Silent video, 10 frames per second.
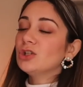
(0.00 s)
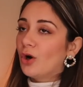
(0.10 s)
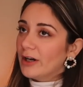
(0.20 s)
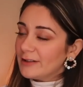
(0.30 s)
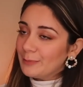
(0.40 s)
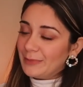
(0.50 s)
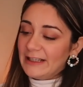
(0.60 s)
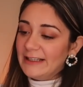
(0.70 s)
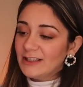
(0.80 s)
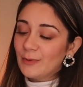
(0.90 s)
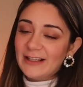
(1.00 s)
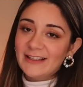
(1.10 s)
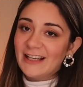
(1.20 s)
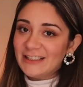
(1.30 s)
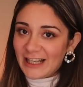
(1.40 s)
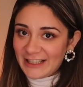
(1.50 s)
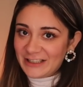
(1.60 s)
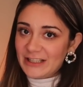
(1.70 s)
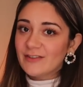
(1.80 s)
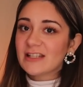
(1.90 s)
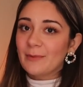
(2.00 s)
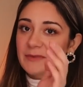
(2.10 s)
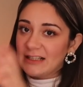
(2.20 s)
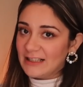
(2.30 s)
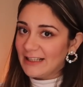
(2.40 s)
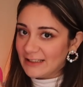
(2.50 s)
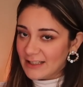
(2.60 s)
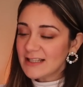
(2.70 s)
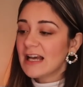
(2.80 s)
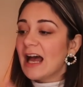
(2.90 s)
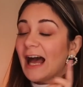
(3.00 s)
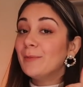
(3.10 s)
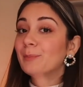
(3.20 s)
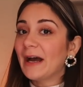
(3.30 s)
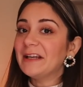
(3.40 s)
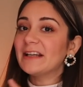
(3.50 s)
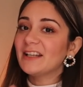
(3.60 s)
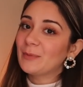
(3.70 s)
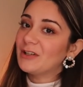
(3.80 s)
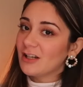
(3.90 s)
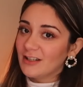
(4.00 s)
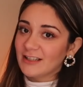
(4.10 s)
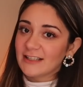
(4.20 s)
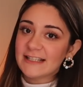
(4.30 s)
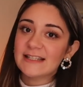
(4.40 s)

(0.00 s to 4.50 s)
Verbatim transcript: not paying 29.90 for something like this. I might end up returning this.